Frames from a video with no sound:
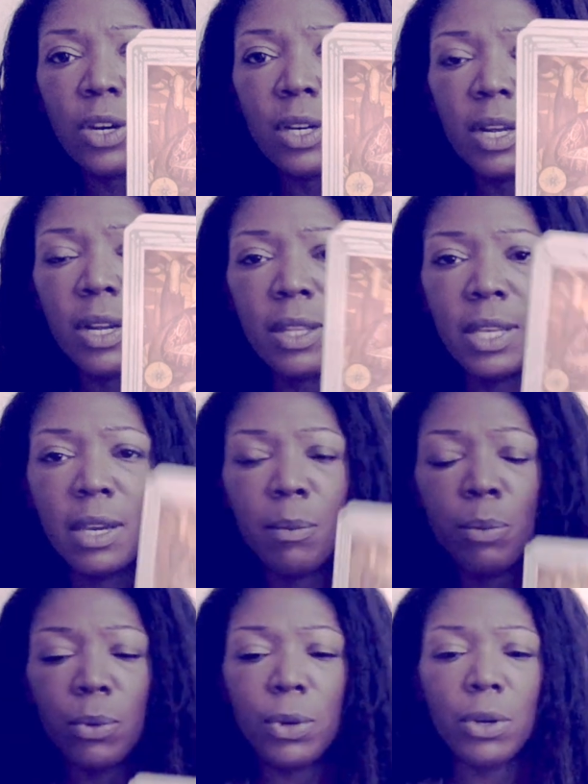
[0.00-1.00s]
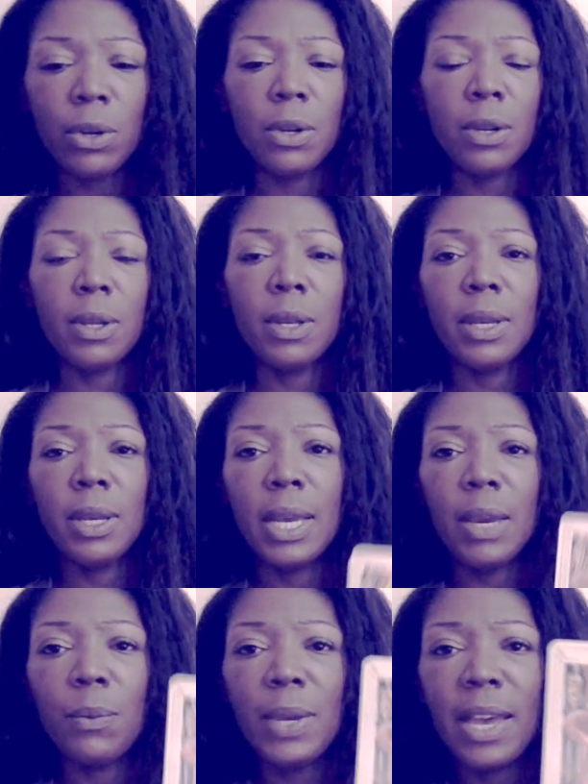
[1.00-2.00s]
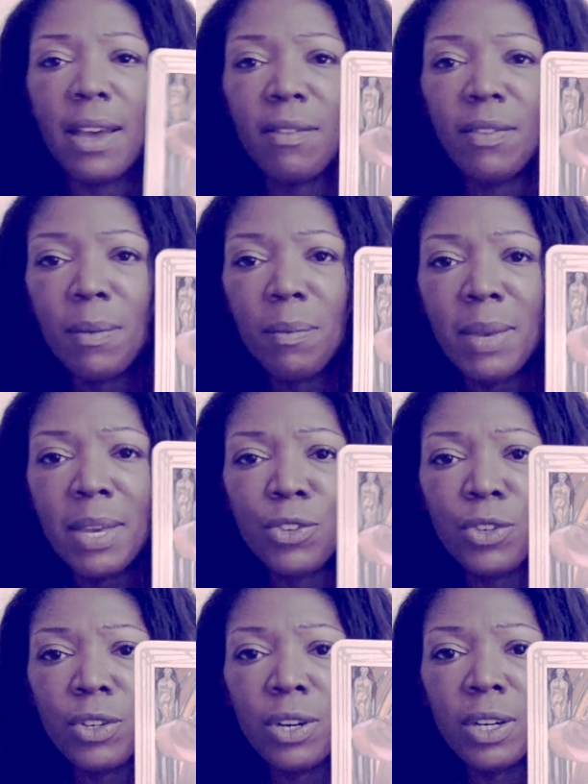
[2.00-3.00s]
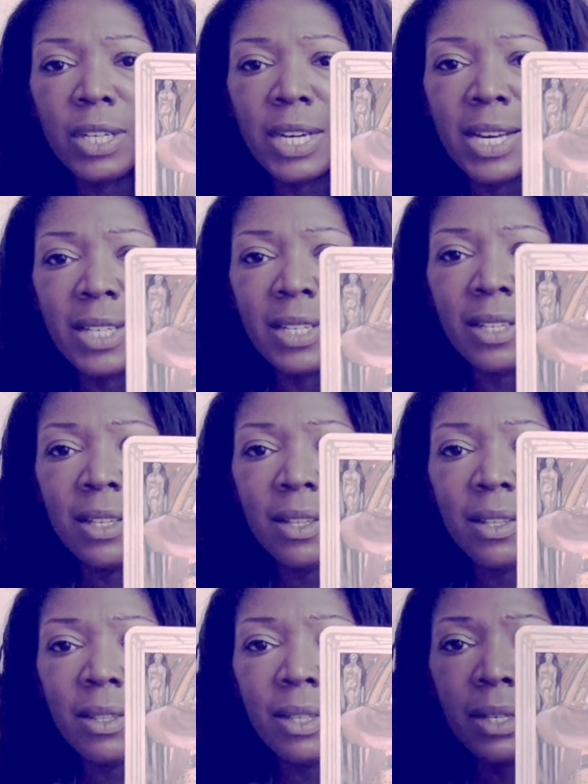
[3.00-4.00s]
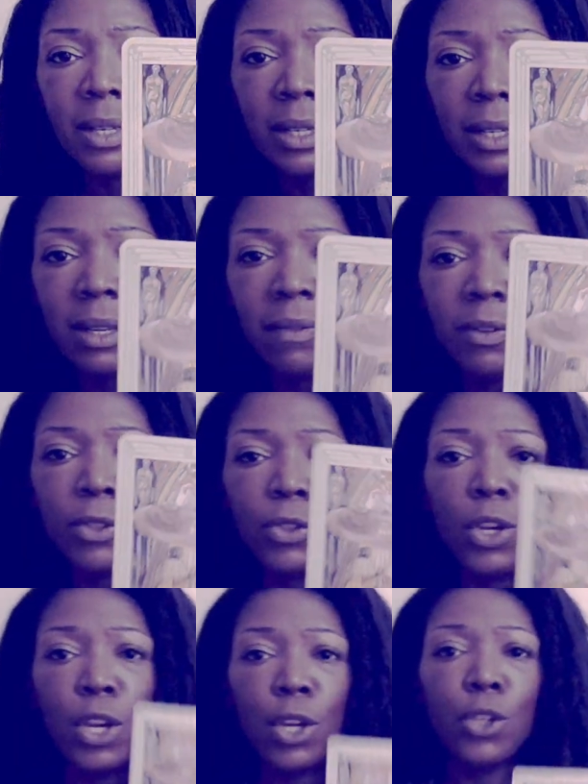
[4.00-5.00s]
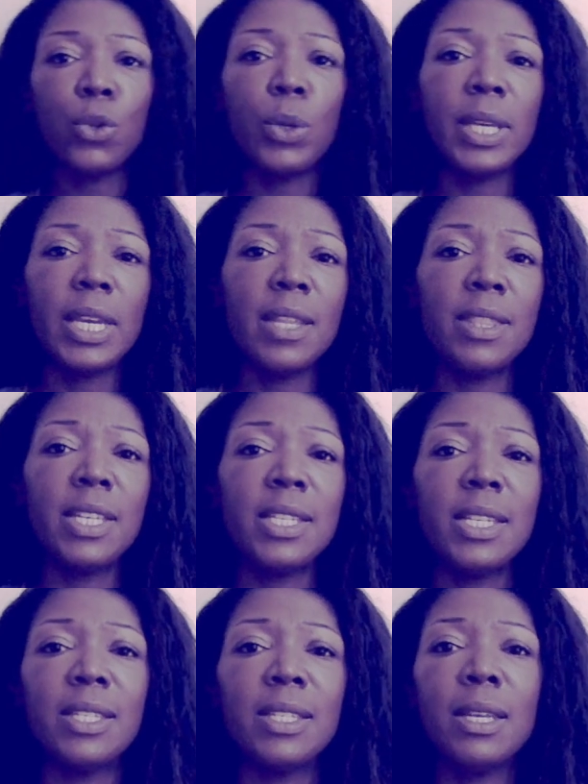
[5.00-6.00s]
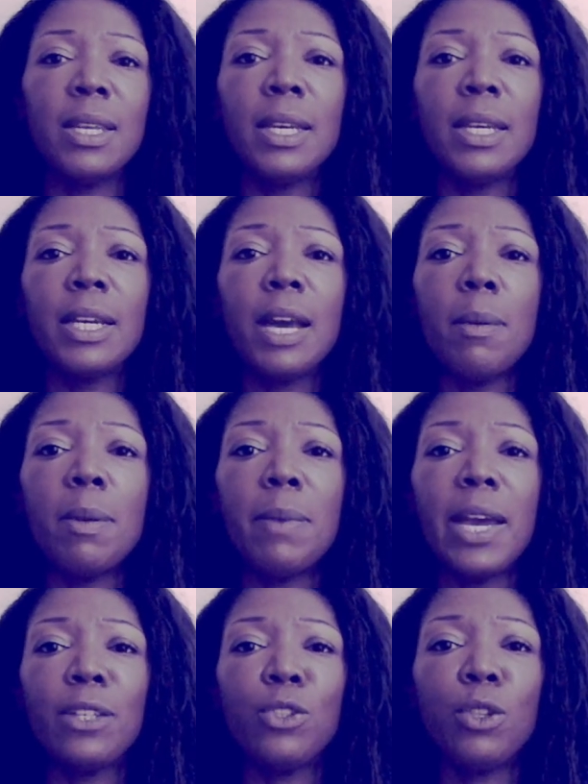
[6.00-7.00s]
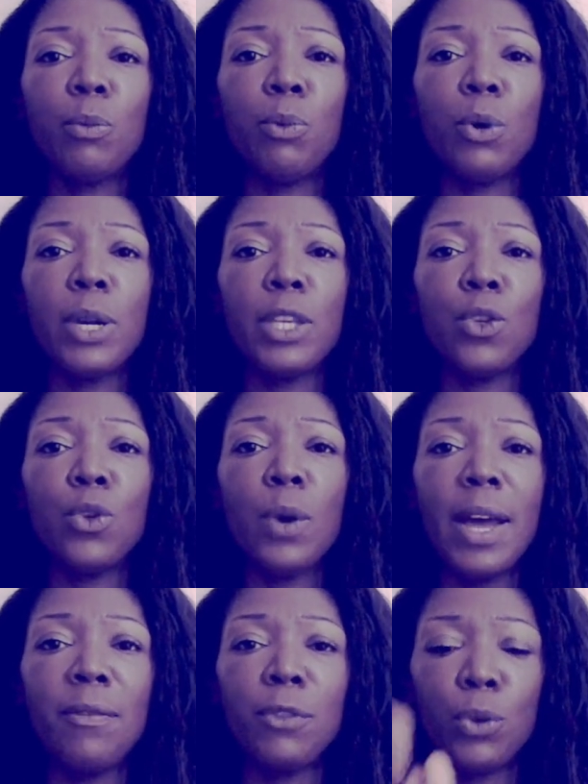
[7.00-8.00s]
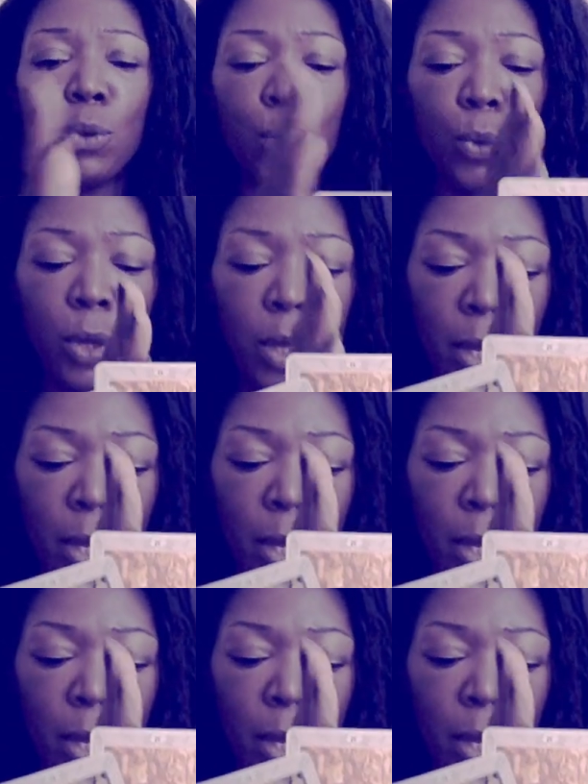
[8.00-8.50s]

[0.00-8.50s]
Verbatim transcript: Arcana the Emperor, and we have Major Arcana the Lovers. So again, this is coming back to the point, you have to